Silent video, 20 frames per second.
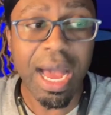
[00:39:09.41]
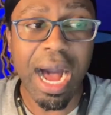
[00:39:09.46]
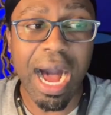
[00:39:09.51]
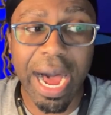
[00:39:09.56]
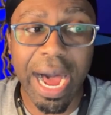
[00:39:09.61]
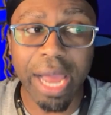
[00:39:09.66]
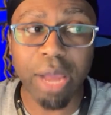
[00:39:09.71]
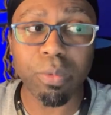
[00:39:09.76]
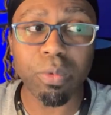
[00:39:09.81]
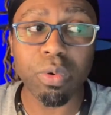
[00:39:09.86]

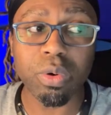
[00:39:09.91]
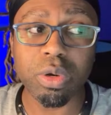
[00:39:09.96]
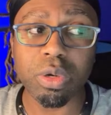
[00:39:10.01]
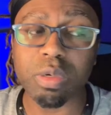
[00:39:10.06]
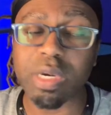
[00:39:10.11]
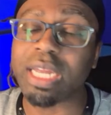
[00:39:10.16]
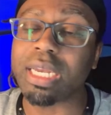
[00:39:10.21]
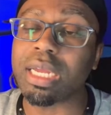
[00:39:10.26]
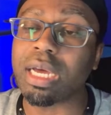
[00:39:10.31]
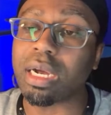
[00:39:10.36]
I will
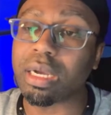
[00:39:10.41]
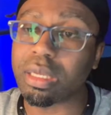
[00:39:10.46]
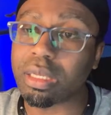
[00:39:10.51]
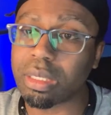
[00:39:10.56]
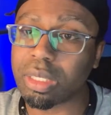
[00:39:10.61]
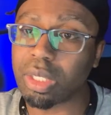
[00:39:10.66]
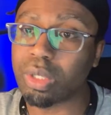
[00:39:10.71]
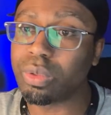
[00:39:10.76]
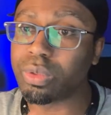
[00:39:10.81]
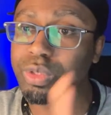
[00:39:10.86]
create a
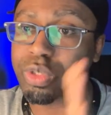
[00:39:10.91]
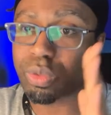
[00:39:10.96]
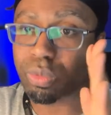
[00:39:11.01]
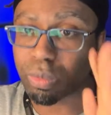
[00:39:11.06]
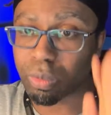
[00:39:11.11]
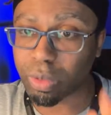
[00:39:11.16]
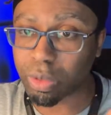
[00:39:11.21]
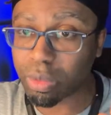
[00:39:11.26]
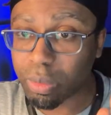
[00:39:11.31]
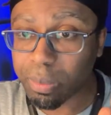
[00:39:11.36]
closed
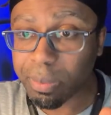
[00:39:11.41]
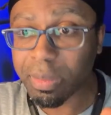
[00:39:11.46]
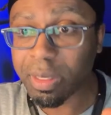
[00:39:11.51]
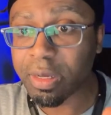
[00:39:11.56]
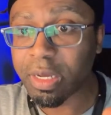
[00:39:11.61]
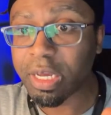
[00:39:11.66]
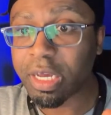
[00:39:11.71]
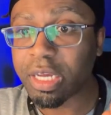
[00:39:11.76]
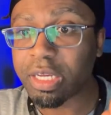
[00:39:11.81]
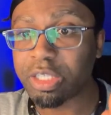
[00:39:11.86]
room
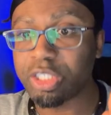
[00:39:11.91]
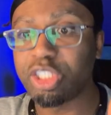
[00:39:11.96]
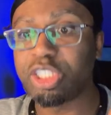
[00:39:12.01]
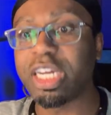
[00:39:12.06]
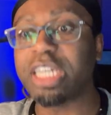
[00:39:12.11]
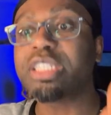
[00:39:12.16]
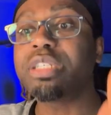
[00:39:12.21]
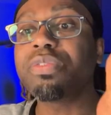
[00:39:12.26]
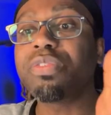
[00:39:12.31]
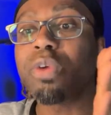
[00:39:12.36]

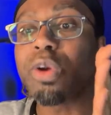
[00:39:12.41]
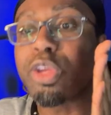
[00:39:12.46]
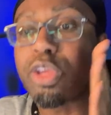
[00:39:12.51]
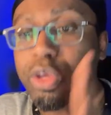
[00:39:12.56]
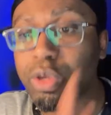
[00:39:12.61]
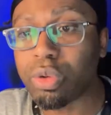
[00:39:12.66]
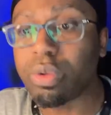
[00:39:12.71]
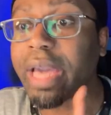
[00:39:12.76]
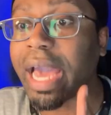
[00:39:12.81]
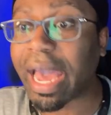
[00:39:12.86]
just for
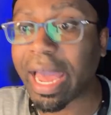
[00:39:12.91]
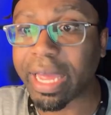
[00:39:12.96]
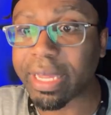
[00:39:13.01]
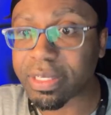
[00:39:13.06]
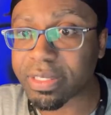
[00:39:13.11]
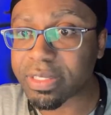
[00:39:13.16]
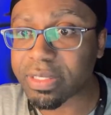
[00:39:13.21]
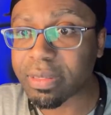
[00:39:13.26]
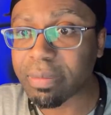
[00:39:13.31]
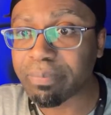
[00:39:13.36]
you
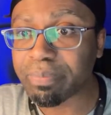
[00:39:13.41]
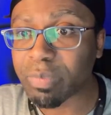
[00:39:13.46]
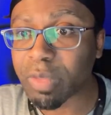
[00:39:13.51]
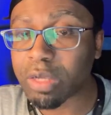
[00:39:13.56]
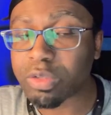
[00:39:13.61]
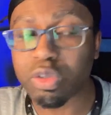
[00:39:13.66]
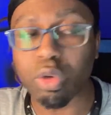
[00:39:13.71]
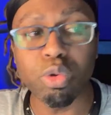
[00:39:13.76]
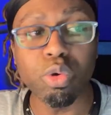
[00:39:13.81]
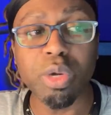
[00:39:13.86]
guys
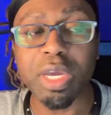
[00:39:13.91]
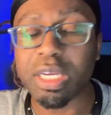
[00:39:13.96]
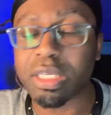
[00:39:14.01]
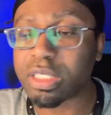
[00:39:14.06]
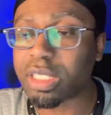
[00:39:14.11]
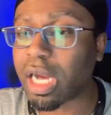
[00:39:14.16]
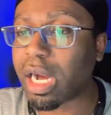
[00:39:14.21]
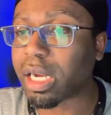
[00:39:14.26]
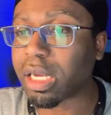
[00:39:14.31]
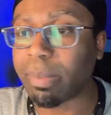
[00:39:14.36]
So you can
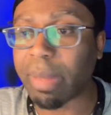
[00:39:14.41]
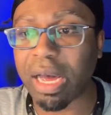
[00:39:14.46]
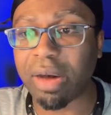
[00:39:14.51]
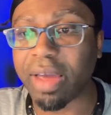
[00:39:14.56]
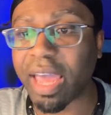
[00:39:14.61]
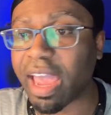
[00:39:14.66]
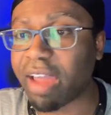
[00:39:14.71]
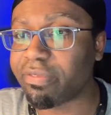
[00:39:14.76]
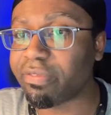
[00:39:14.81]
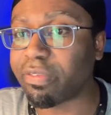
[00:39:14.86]
talk
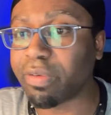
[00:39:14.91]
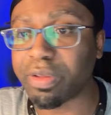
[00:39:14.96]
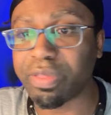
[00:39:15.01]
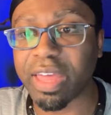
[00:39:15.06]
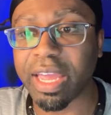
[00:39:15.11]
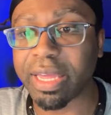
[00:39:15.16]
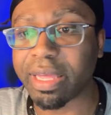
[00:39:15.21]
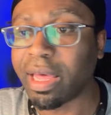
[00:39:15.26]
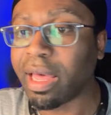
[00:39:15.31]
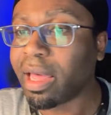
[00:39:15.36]
about
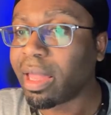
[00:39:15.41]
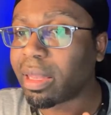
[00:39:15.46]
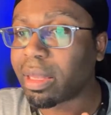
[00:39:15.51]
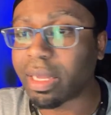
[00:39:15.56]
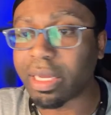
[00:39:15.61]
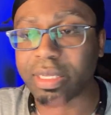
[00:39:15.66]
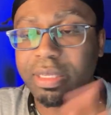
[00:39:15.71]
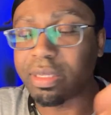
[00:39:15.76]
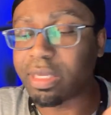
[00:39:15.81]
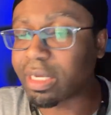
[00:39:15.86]
everything,
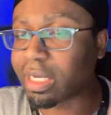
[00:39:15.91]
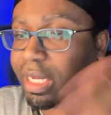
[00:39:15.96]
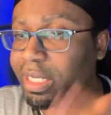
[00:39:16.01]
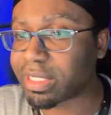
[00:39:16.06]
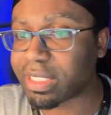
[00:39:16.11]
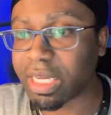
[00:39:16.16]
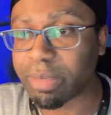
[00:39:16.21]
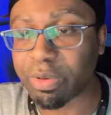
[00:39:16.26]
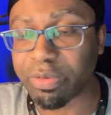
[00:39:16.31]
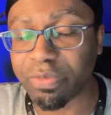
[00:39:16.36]
like I
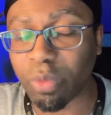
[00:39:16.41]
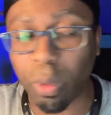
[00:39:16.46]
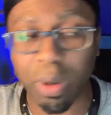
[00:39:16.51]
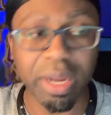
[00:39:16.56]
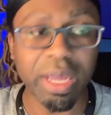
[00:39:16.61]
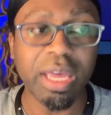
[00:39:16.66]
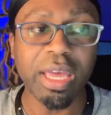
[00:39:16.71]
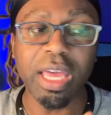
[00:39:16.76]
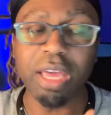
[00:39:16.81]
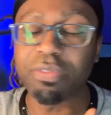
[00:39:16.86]
said
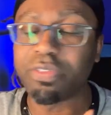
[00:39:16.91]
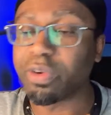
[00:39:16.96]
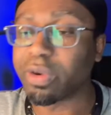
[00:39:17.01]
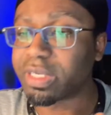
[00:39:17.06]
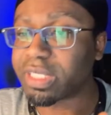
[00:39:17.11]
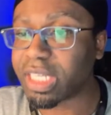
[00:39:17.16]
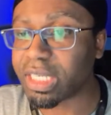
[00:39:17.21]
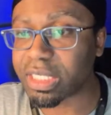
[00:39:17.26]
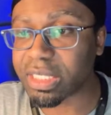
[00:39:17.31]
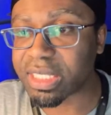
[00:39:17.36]
before. If you're a
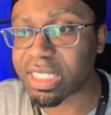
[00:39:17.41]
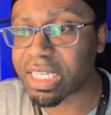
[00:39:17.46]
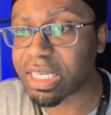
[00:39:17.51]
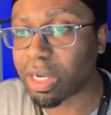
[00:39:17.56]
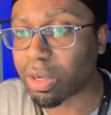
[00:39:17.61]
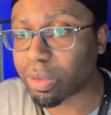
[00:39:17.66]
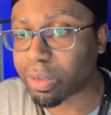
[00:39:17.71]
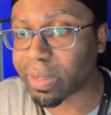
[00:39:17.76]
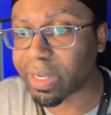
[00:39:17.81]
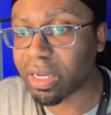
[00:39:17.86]
Tennessee
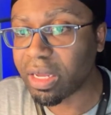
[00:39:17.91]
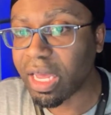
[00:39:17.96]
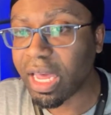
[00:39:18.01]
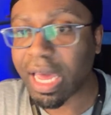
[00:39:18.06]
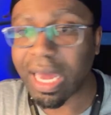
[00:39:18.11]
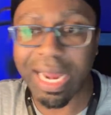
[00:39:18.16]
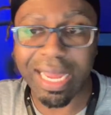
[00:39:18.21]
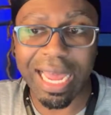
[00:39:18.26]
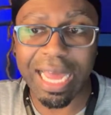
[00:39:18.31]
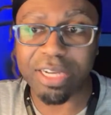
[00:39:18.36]
notary
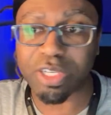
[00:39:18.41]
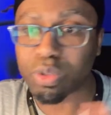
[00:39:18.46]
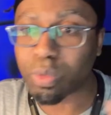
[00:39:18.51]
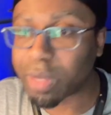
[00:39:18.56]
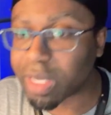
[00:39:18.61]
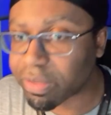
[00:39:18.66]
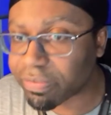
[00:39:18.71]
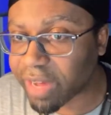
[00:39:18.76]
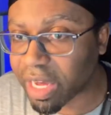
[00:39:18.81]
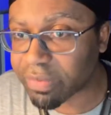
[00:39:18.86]
and I got
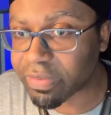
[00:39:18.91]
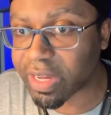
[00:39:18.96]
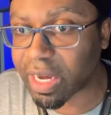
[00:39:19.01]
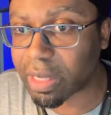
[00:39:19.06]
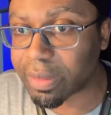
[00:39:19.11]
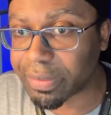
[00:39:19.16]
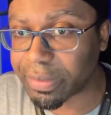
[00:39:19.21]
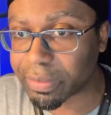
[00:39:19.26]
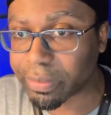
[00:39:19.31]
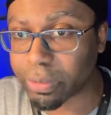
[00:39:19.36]
25 of
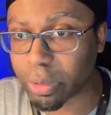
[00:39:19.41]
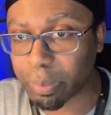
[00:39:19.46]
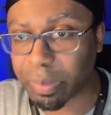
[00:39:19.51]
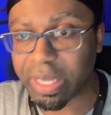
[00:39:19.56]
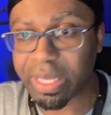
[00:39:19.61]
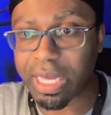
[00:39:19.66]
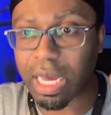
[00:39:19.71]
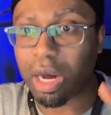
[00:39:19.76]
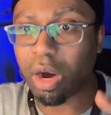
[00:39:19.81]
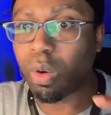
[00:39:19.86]
y'all in the group
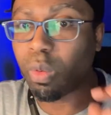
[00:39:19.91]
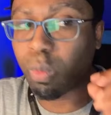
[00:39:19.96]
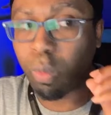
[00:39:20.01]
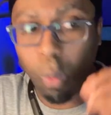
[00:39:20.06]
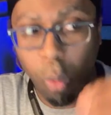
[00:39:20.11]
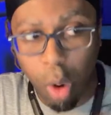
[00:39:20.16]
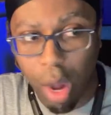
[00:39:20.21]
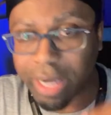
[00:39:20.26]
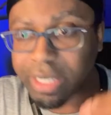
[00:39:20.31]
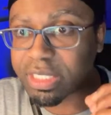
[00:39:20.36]
and y'all
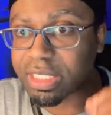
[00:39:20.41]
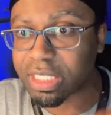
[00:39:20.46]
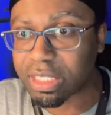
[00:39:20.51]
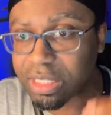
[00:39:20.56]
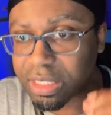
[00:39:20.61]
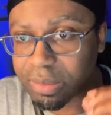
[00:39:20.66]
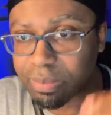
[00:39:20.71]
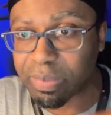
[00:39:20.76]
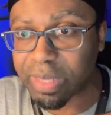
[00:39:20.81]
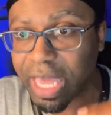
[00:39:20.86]
want to
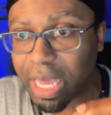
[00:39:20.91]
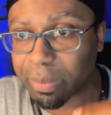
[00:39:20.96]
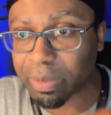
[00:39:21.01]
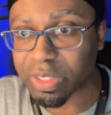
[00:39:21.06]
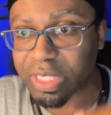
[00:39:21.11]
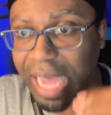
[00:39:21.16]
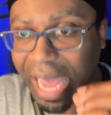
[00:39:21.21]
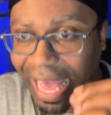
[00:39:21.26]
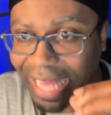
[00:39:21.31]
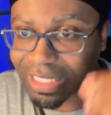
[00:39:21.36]
be able
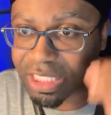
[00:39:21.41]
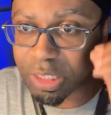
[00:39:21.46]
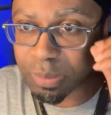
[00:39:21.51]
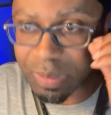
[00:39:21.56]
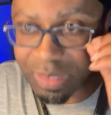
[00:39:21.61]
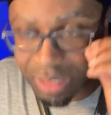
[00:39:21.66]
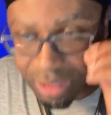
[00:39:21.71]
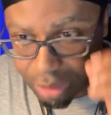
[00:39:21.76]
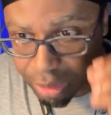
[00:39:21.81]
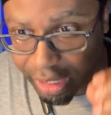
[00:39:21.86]
to ask
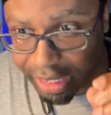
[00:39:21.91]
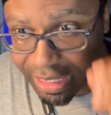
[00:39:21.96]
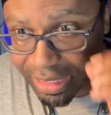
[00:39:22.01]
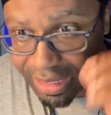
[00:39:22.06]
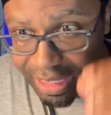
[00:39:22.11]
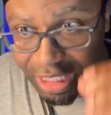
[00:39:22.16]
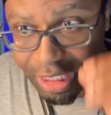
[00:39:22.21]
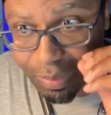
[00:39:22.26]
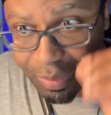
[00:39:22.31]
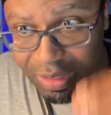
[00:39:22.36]

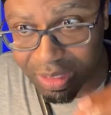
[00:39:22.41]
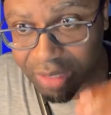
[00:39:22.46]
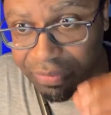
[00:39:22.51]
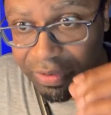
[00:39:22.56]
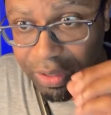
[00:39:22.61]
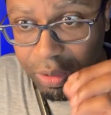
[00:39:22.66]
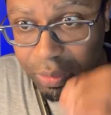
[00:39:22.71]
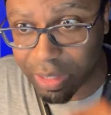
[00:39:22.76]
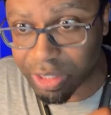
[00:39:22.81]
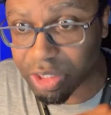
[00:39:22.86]
Tennessee
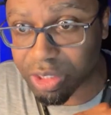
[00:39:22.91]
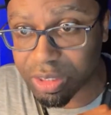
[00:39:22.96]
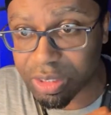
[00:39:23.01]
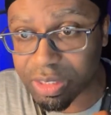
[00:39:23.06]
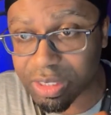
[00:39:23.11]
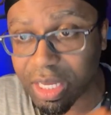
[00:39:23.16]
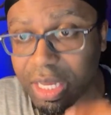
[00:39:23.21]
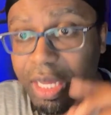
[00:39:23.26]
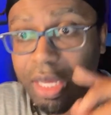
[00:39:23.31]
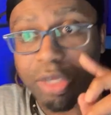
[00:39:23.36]
specific
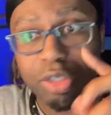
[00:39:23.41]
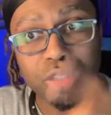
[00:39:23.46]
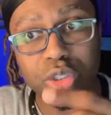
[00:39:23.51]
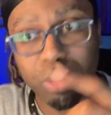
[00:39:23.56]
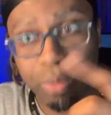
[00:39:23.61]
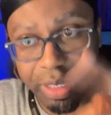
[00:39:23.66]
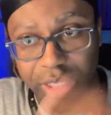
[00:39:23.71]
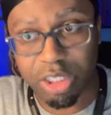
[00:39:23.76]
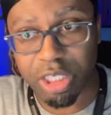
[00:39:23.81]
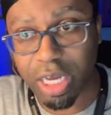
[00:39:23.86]
questions
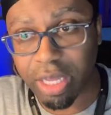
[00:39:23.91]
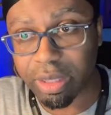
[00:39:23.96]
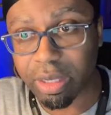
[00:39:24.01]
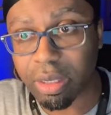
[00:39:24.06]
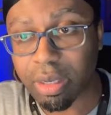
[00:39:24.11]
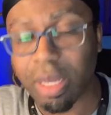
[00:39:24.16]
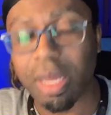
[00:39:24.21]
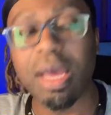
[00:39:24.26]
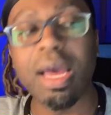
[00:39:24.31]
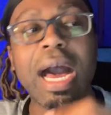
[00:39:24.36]
to each
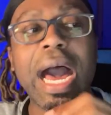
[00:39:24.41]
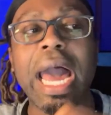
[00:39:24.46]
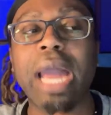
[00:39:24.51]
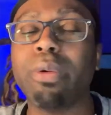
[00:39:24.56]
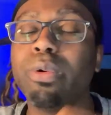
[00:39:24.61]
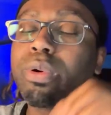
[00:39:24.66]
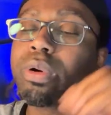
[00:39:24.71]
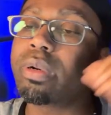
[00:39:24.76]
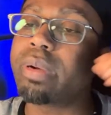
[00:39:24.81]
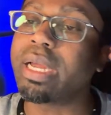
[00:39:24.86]
other, I
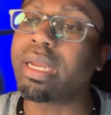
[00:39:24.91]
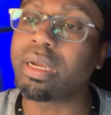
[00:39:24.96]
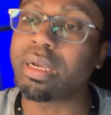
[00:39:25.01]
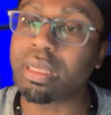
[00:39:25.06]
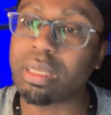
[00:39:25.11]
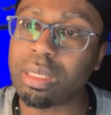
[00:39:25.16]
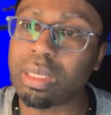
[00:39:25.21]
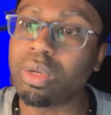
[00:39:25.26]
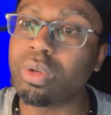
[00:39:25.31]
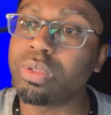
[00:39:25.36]
will create a
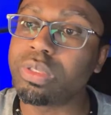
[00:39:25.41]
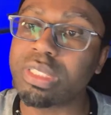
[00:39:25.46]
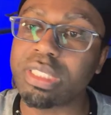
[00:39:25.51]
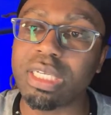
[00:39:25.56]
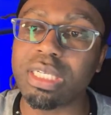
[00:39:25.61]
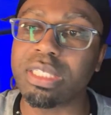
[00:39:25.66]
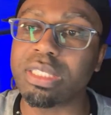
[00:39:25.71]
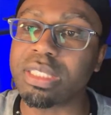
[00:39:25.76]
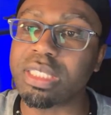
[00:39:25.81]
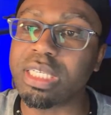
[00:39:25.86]
closed
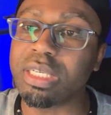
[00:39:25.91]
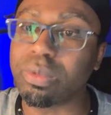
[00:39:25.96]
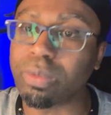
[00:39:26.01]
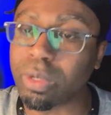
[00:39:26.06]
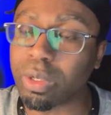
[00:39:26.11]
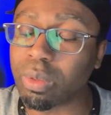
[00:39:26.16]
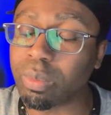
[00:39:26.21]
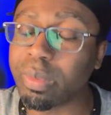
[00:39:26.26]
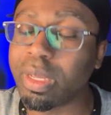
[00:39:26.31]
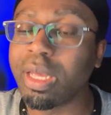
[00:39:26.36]
Tennessee
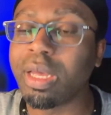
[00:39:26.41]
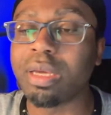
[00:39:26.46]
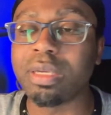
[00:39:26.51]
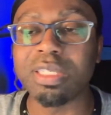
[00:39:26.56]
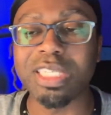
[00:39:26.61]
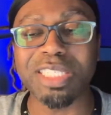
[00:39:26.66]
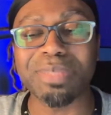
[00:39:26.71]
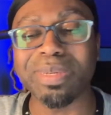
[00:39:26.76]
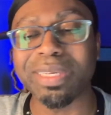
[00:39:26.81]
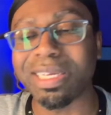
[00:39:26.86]
room
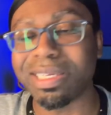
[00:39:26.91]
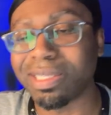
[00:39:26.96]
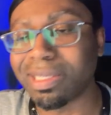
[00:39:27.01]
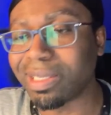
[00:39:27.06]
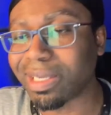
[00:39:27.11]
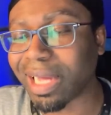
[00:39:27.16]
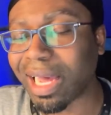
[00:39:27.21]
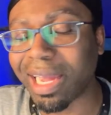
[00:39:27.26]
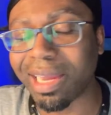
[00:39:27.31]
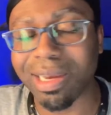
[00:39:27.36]
just because,
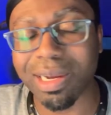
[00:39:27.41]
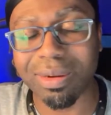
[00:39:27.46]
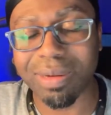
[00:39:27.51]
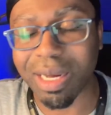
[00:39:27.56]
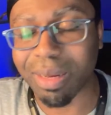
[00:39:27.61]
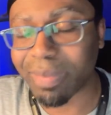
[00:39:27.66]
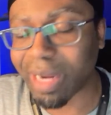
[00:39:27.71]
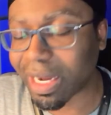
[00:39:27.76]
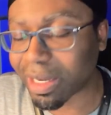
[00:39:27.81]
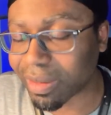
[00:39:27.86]
look, I know
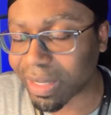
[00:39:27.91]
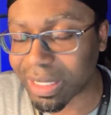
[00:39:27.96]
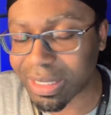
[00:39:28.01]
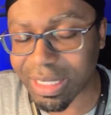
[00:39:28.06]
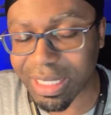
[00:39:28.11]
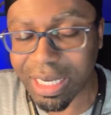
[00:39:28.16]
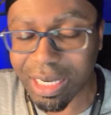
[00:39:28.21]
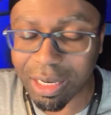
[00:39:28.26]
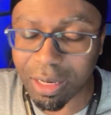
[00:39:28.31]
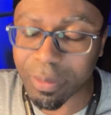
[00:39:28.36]
I'm not
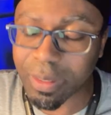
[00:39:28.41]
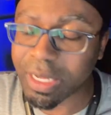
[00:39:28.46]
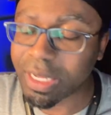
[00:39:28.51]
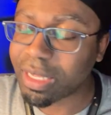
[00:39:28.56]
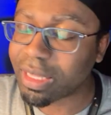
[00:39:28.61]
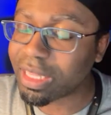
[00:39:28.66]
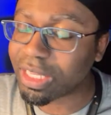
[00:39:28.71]
crazy, y'all.